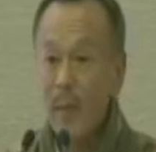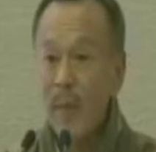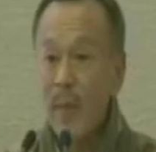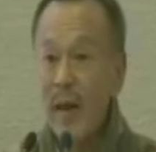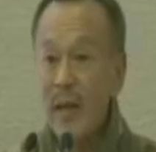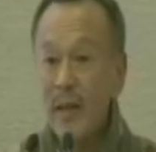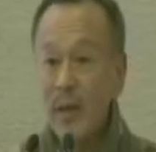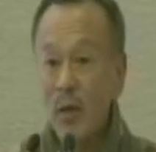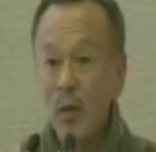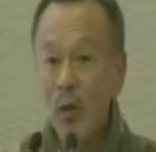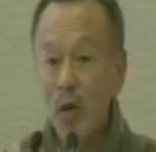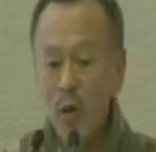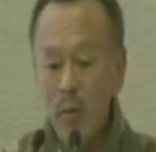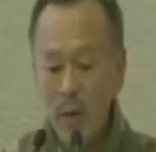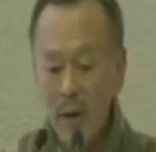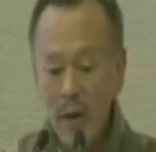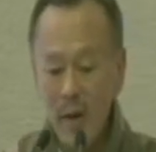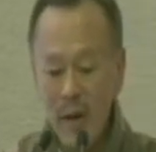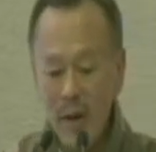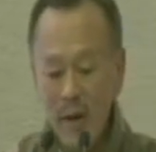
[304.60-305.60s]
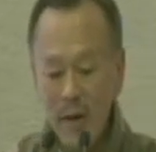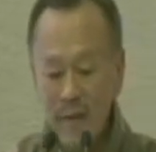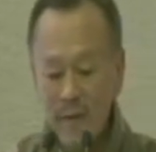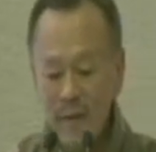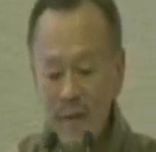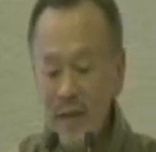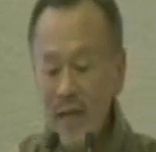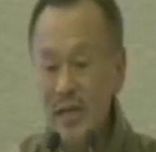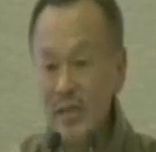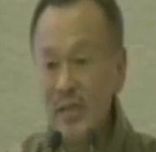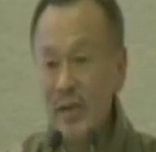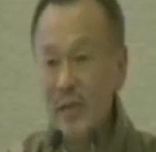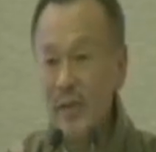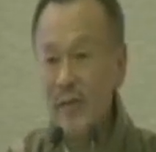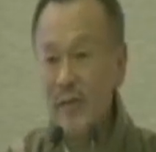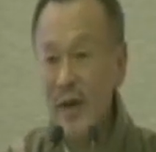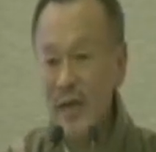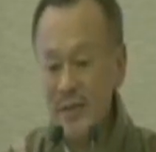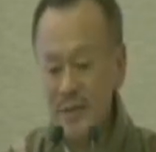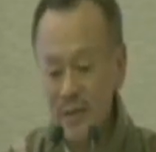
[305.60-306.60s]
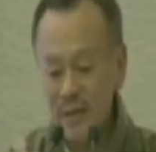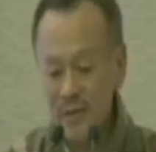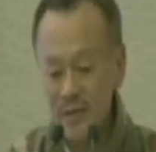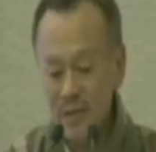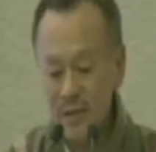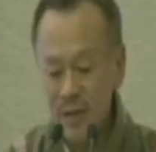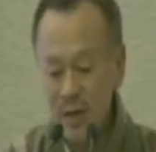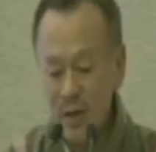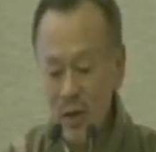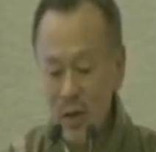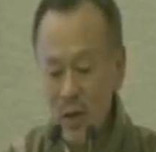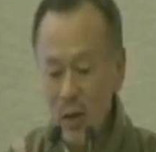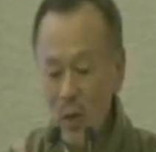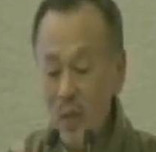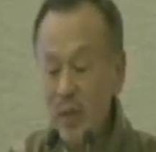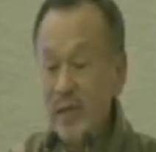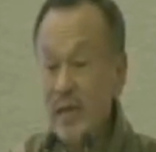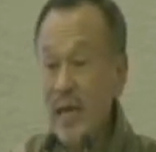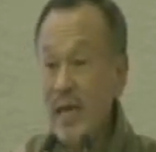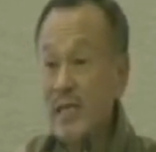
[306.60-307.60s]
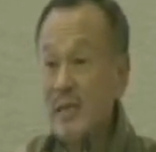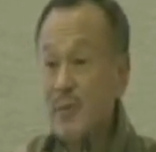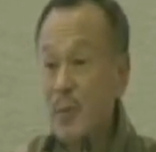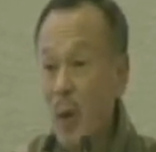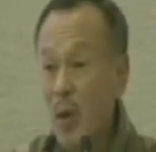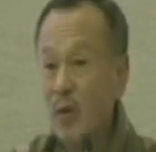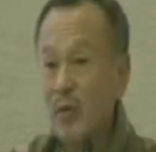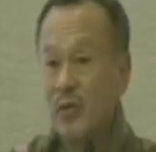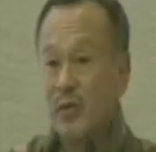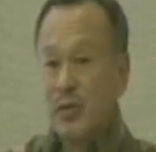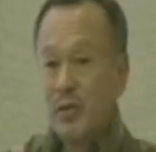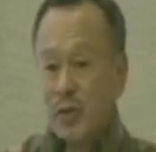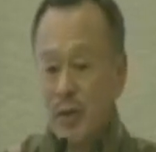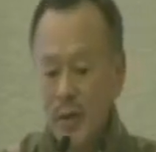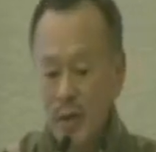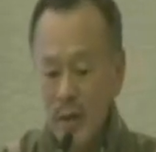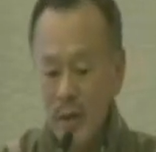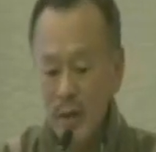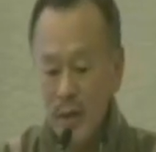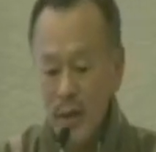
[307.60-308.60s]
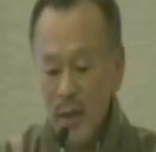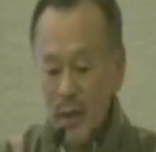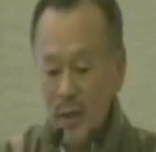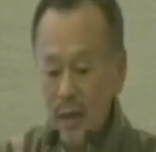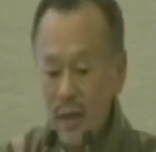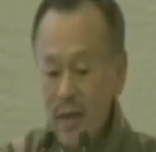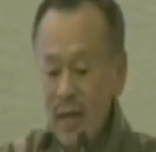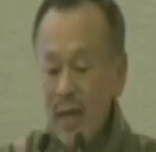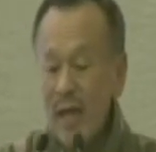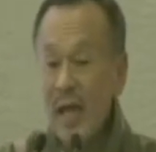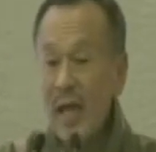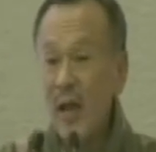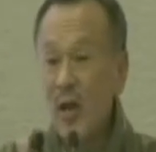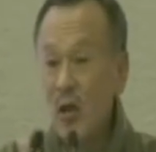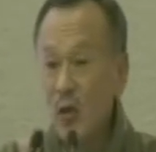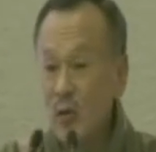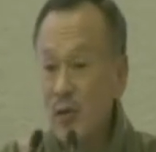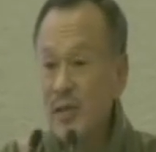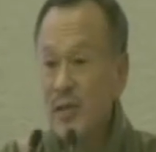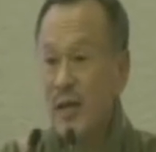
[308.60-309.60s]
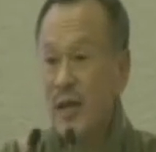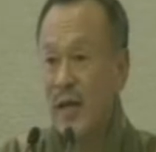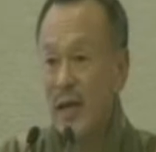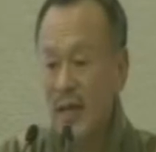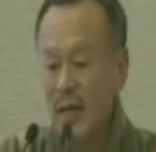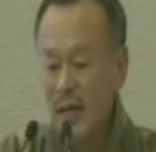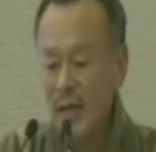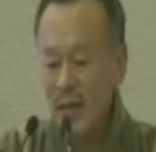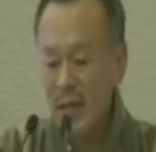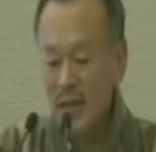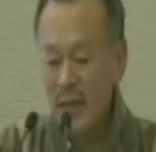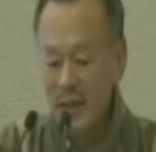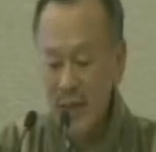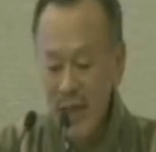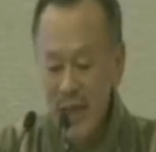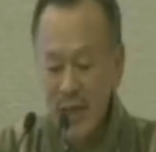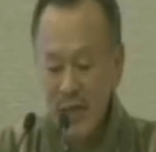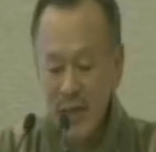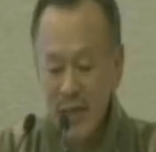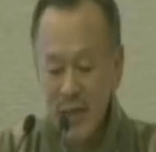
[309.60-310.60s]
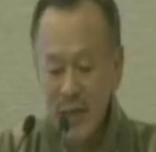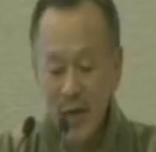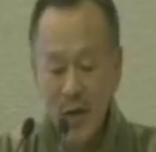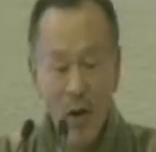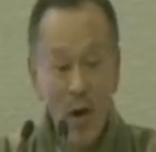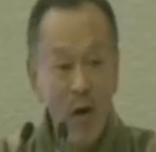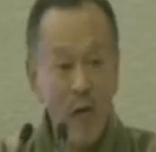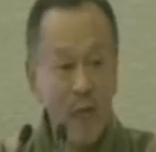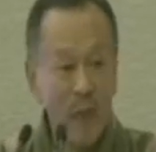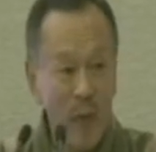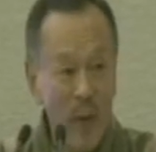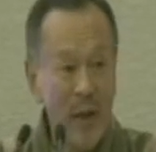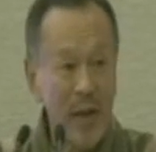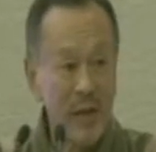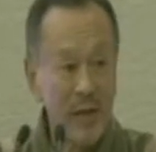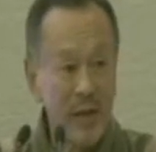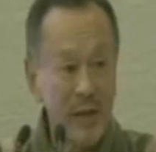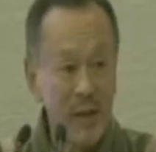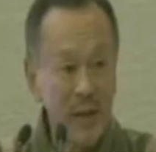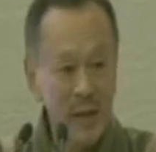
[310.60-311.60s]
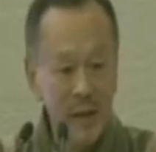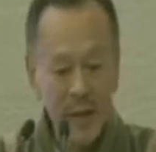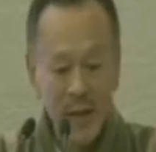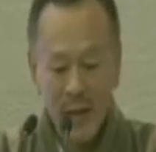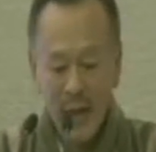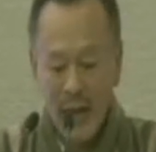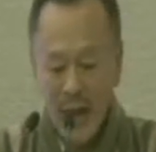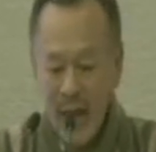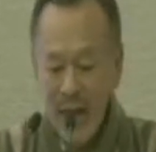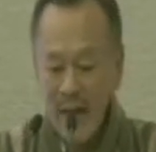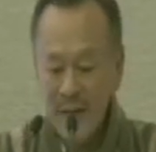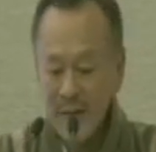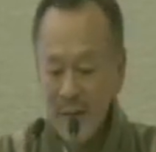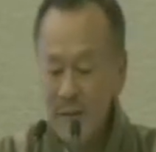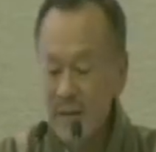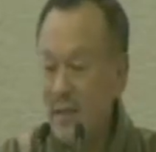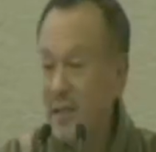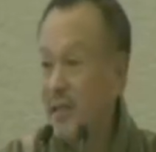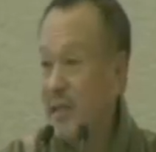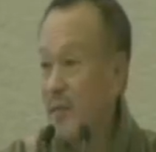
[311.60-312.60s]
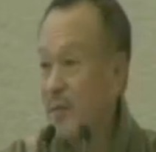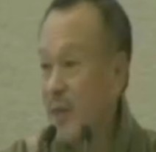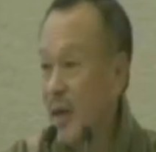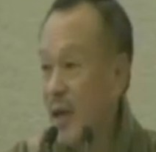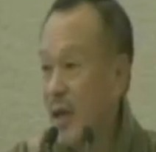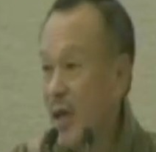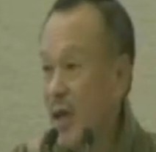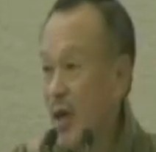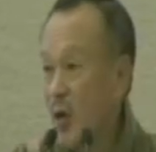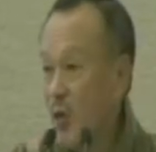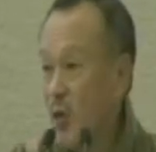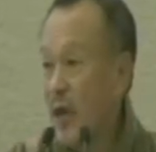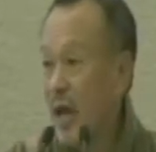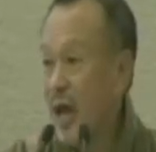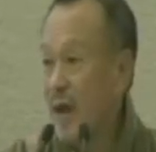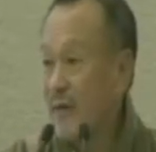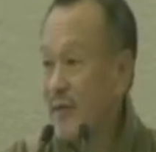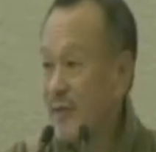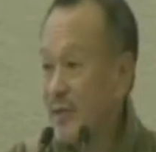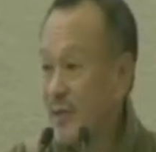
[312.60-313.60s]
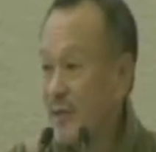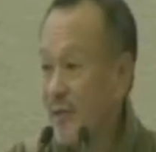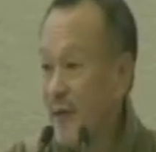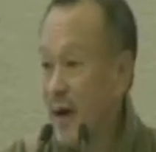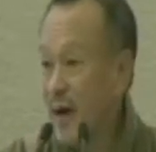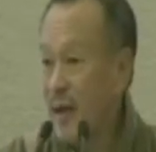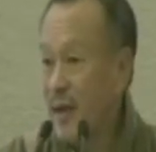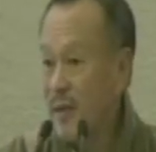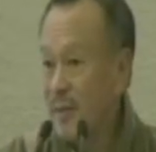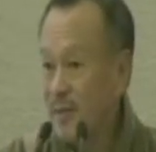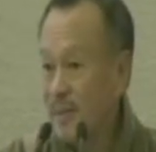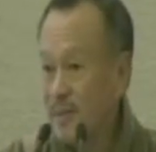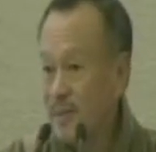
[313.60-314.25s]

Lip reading: by the global financial crisis, which exposed the illusory nature of wealth, as GDP would have us define.